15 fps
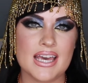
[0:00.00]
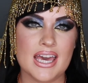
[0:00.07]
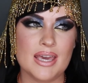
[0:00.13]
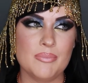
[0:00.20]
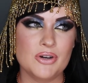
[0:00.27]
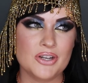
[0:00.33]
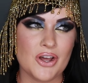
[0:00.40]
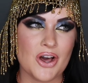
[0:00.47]
I
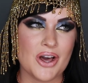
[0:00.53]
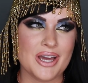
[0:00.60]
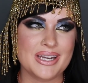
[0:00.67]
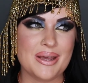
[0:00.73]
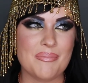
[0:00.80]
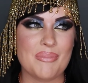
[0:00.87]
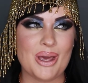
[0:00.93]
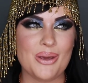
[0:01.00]
put on
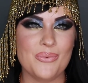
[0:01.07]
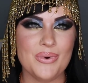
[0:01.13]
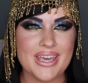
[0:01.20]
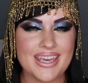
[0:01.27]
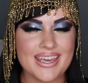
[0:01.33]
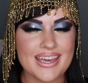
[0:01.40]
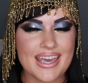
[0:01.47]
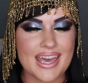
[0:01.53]
my
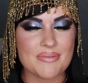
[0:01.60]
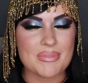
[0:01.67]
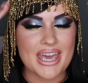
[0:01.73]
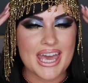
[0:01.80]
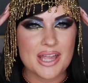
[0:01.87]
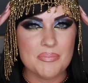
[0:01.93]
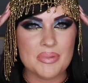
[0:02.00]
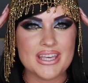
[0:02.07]
wig and my
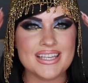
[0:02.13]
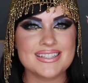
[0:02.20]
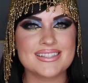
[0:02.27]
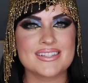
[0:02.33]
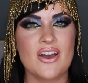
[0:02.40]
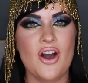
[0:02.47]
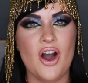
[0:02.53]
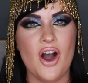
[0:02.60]
headpiece
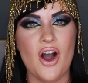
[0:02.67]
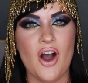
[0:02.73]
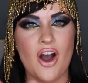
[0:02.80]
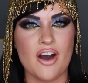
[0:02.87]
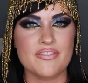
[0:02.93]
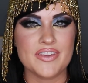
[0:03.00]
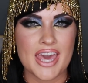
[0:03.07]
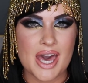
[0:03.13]

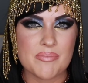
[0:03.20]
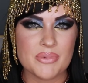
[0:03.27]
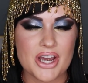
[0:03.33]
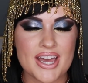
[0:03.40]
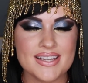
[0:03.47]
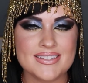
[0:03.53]
off camera.